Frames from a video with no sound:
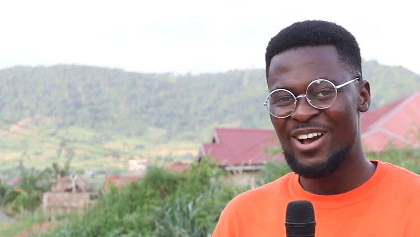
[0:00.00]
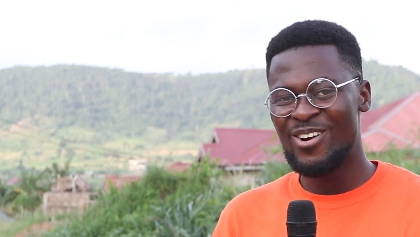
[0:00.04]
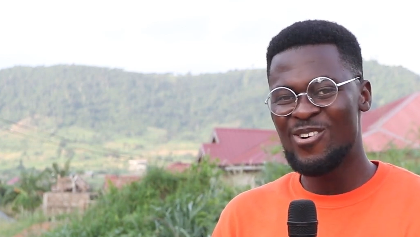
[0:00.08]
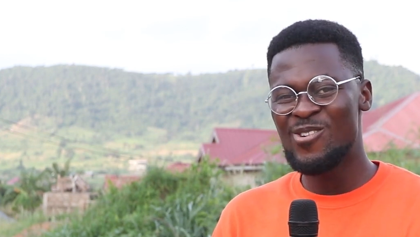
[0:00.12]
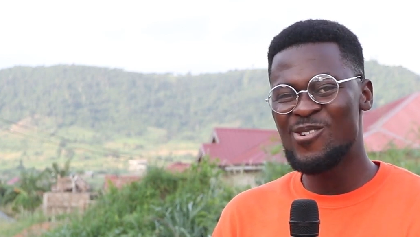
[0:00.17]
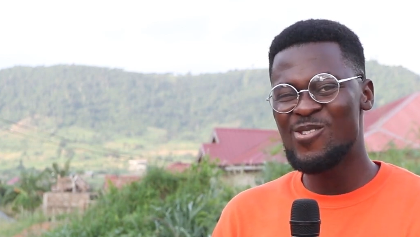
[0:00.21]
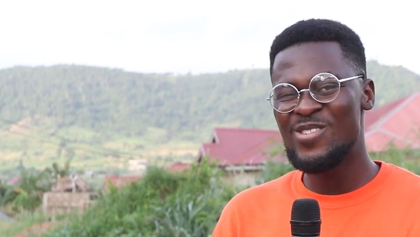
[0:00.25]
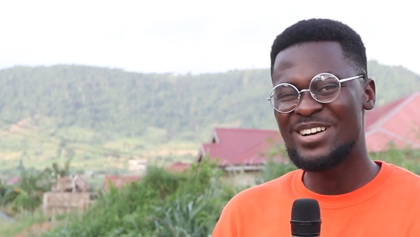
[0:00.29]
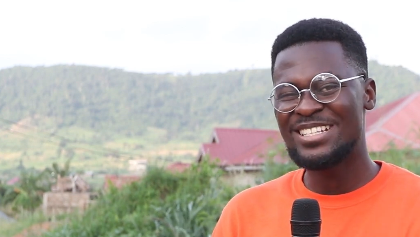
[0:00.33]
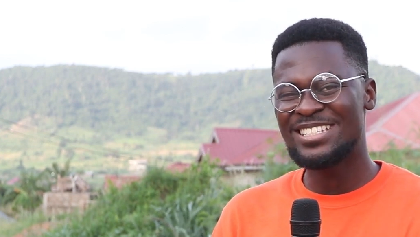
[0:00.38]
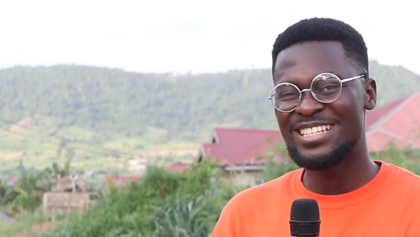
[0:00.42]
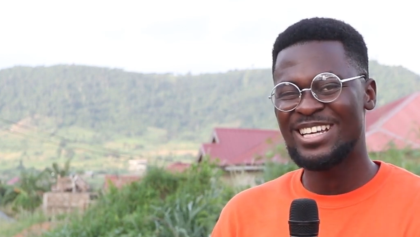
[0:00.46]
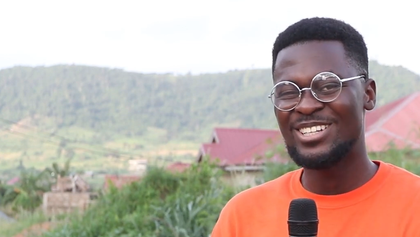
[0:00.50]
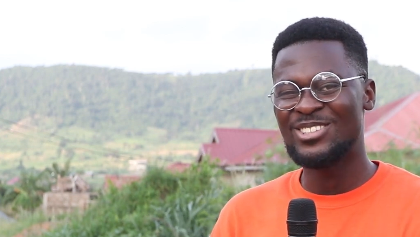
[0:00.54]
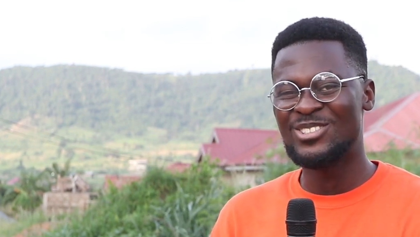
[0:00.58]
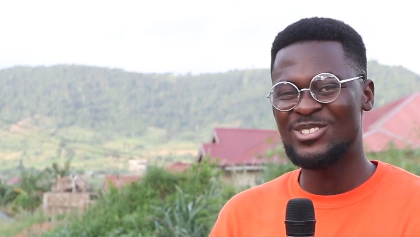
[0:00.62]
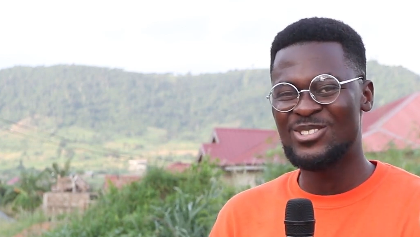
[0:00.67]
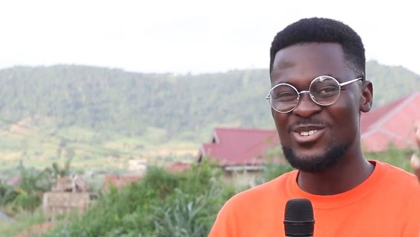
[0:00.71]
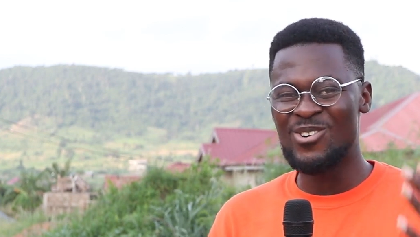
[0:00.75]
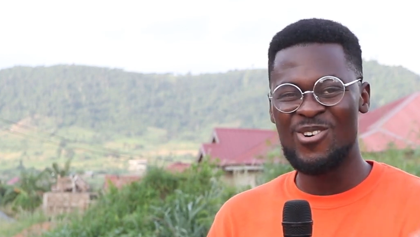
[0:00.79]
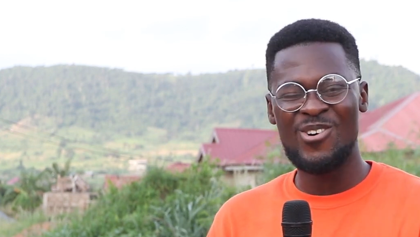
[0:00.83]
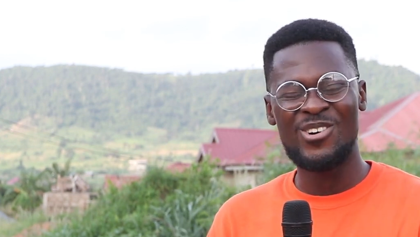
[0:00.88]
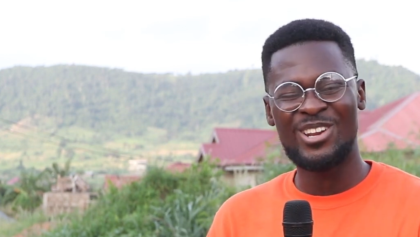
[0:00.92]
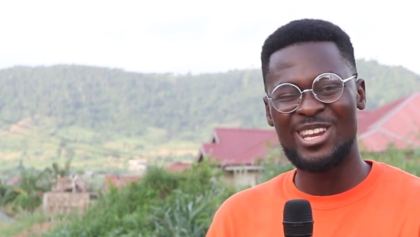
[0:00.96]
who is a
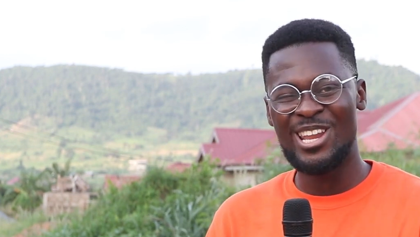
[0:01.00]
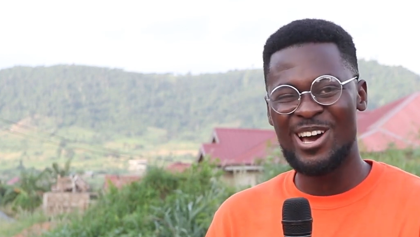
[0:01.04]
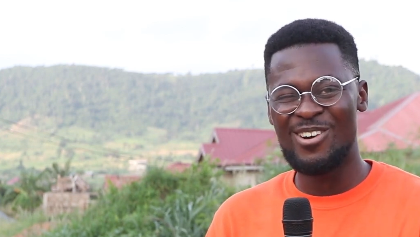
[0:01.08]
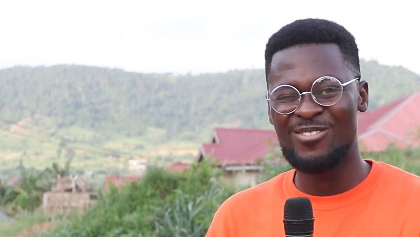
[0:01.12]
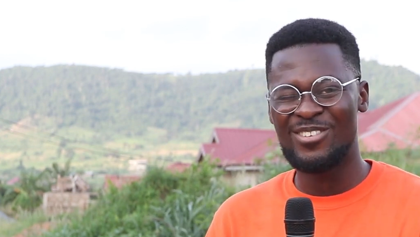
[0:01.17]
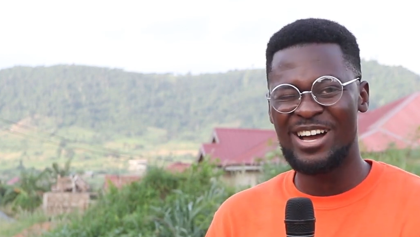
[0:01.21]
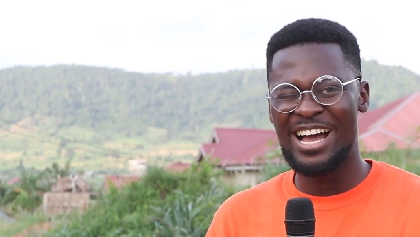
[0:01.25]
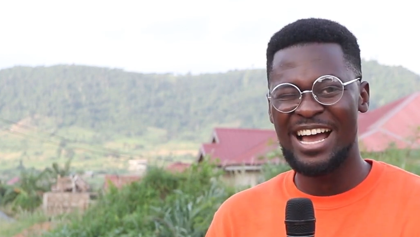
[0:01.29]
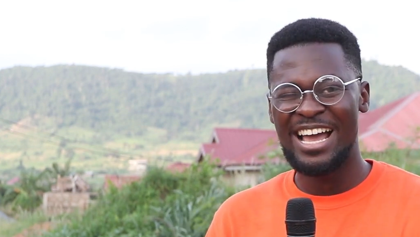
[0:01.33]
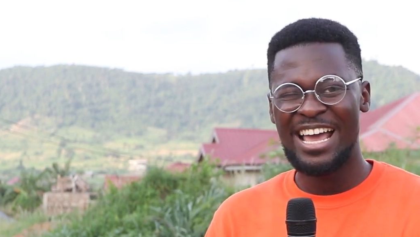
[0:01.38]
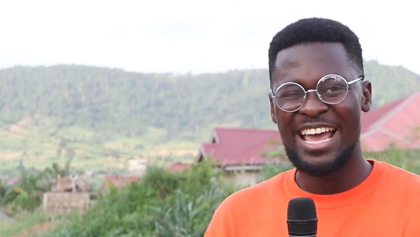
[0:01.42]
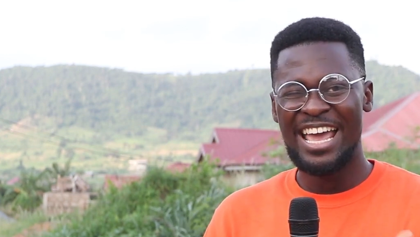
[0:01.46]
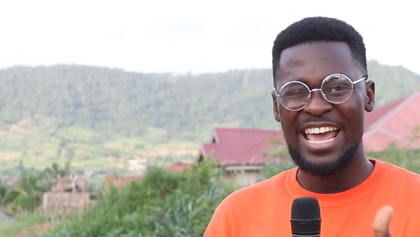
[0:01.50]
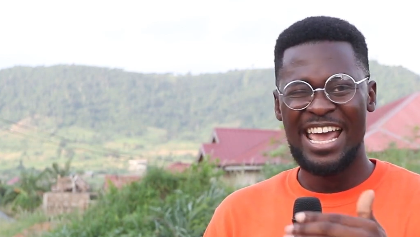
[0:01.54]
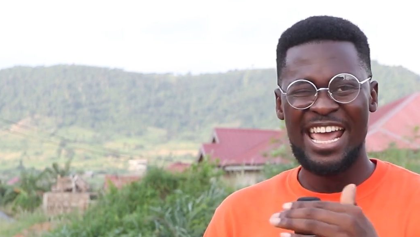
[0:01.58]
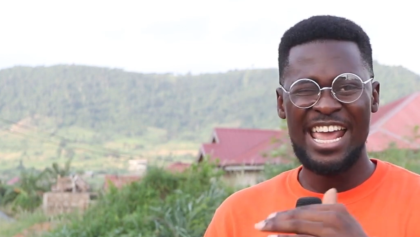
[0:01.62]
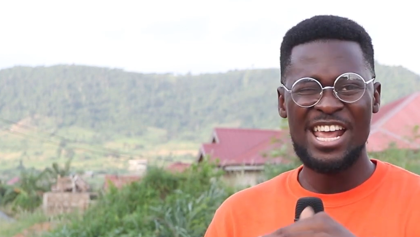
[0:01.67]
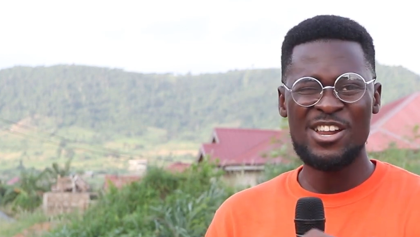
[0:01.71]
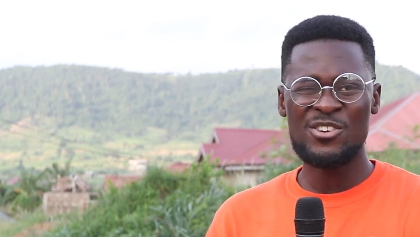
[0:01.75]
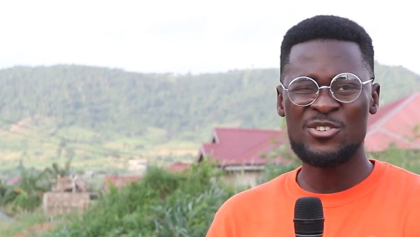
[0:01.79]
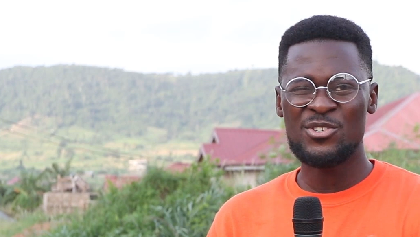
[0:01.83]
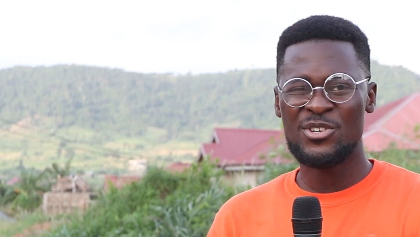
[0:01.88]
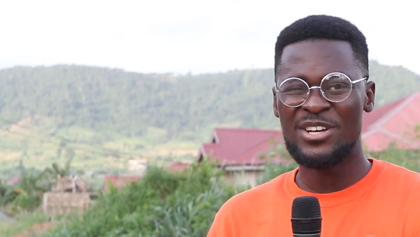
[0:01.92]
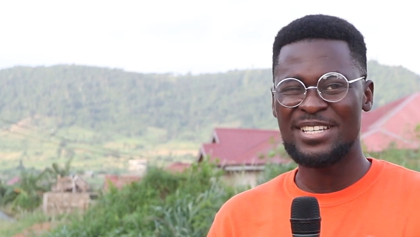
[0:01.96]
dog lover.
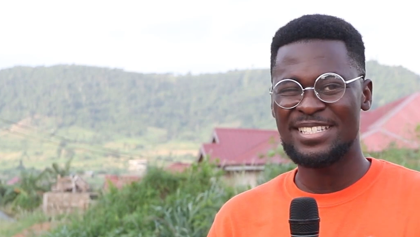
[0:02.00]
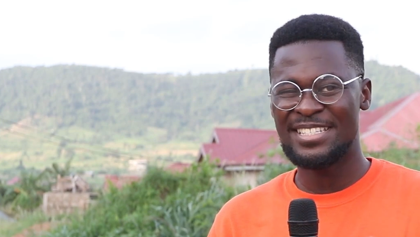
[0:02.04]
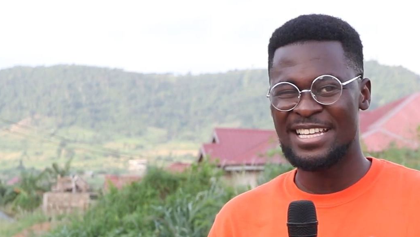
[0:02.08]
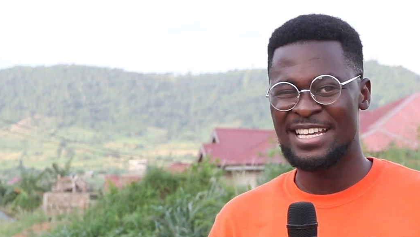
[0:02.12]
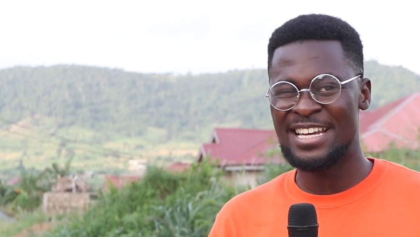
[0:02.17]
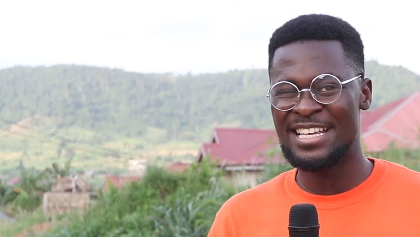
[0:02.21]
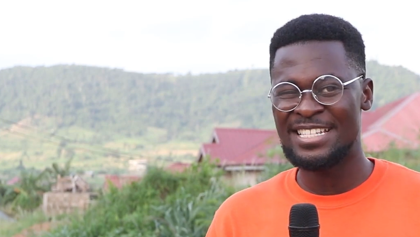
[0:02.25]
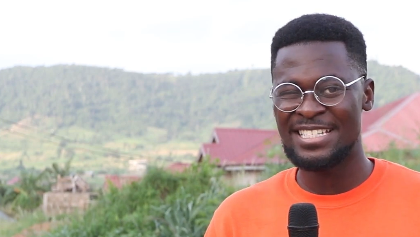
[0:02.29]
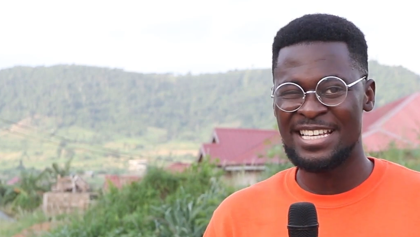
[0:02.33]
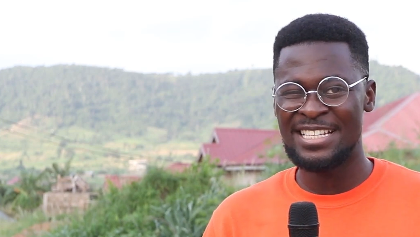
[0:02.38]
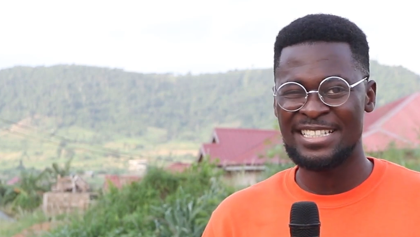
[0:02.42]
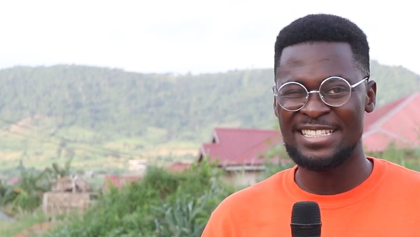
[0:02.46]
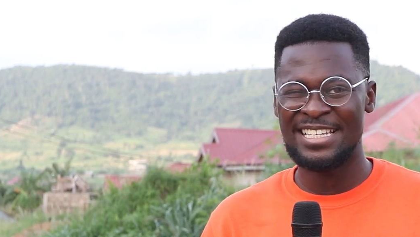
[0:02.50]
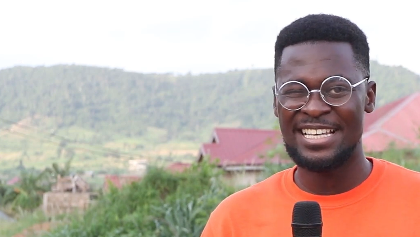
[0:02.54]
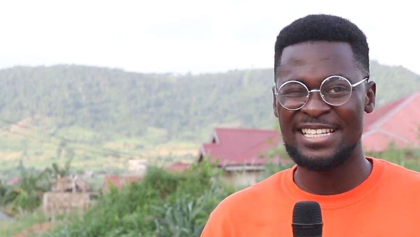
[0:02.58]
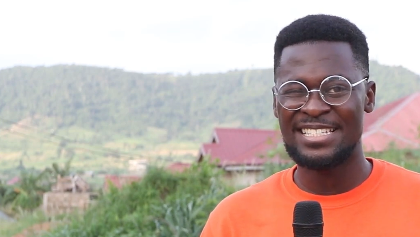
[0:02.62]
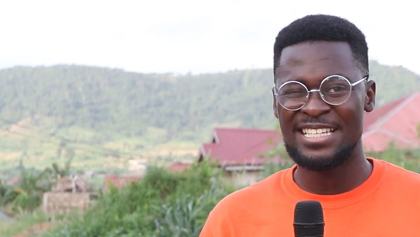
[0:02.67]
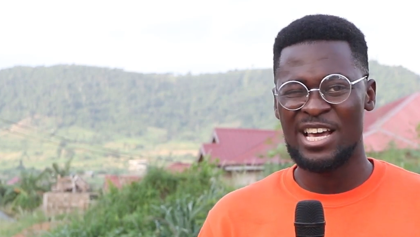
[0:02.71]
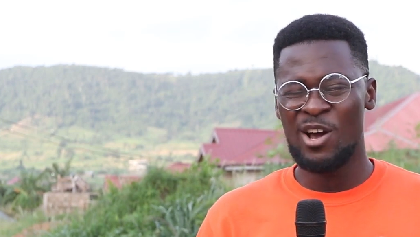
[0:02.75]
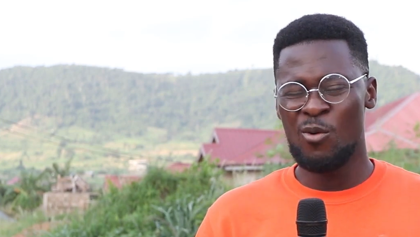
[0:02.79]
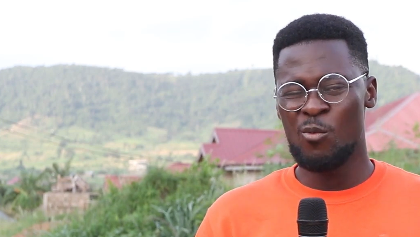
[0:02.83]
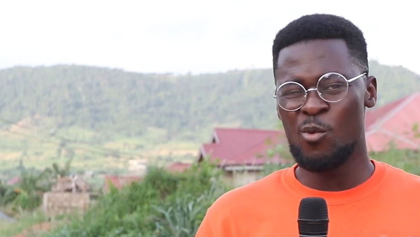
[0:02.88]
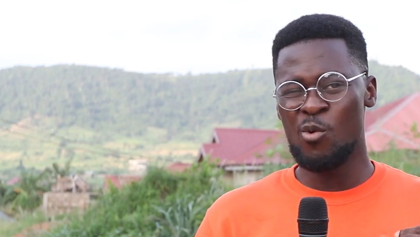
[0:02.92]
Interesting, isn't it?